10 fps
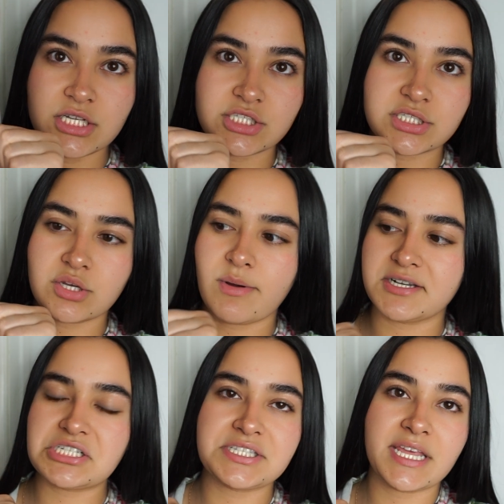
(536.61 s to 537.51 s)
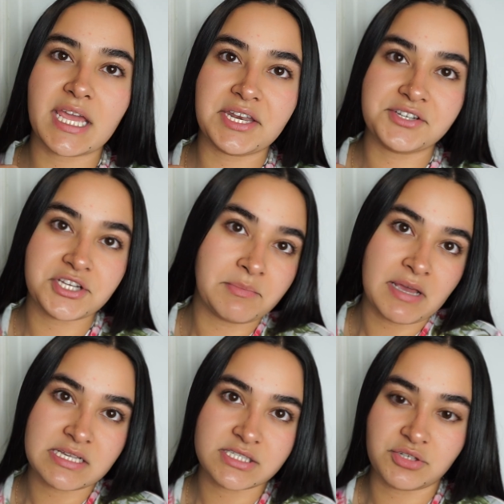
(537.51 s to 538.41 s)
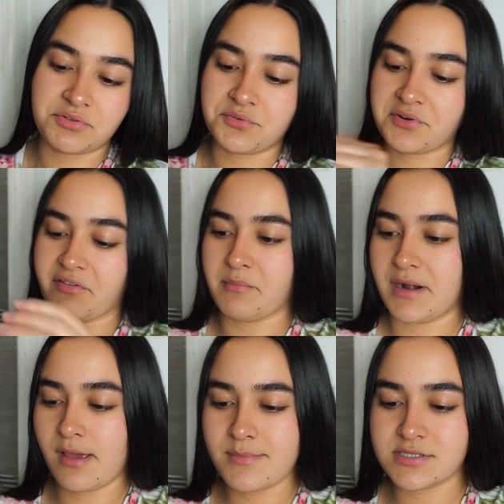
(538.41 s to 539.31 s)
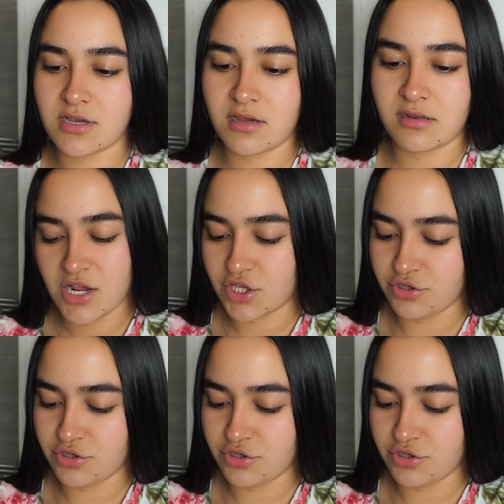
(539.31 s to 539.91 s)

So I just take any sheet mask. You can order them on Amazon.